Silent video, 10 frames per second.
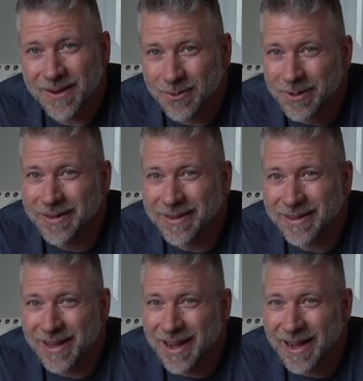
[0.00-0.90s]
really,
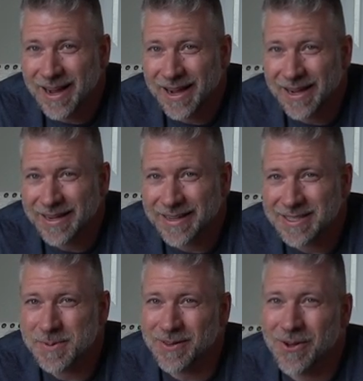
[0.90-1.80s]

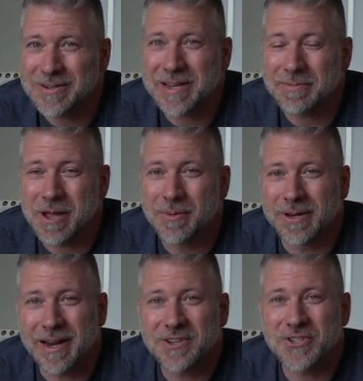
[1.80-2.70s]
it's been a long time coming
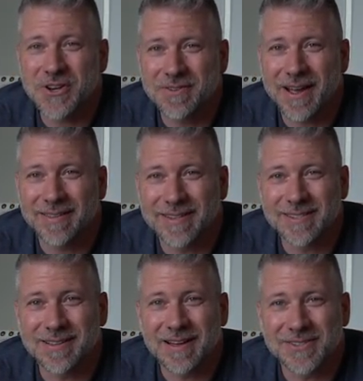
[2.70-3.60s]
and I should have had
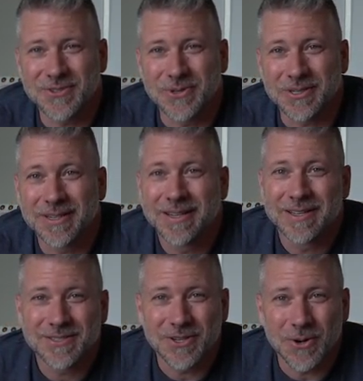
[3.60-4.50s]
these a lot sooner.
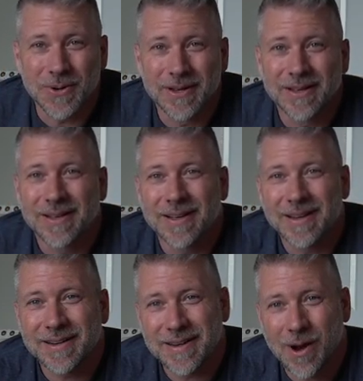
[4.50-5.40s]
So
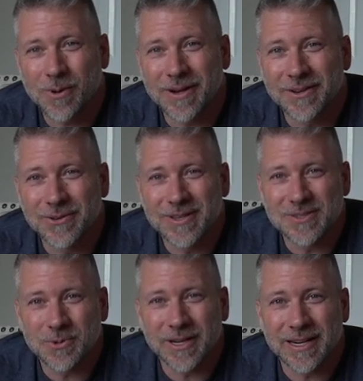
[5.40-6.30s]
now we're gonna do
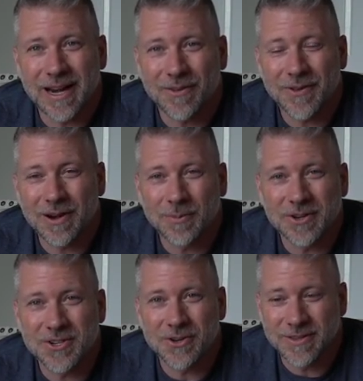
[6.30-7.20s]
this and we're gonna get out there and I'm
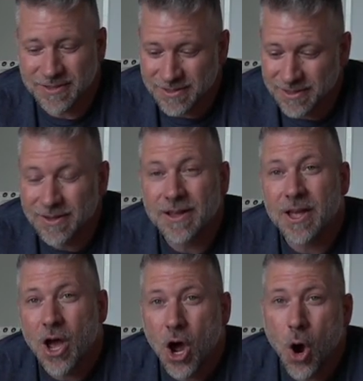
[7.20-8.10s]
gonna show you these.
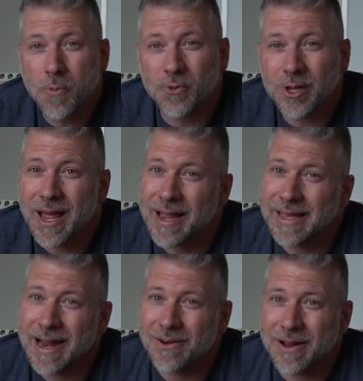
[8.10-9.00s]
Hopefully I
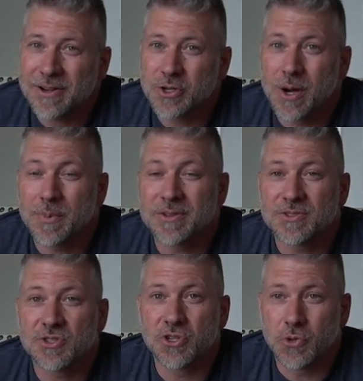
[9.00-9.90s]
get out on a
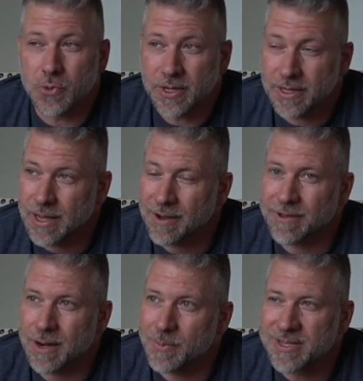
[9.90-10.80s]
trip soon. I've
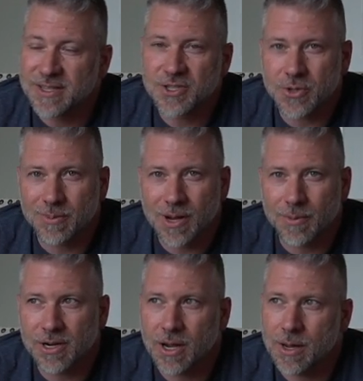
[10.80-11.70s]
got a business trip
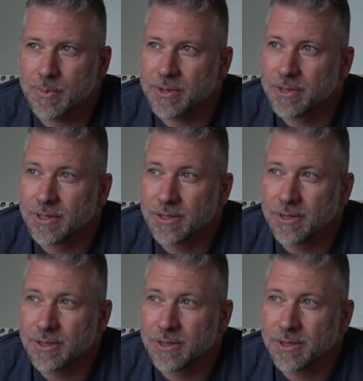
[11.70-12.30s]
coming up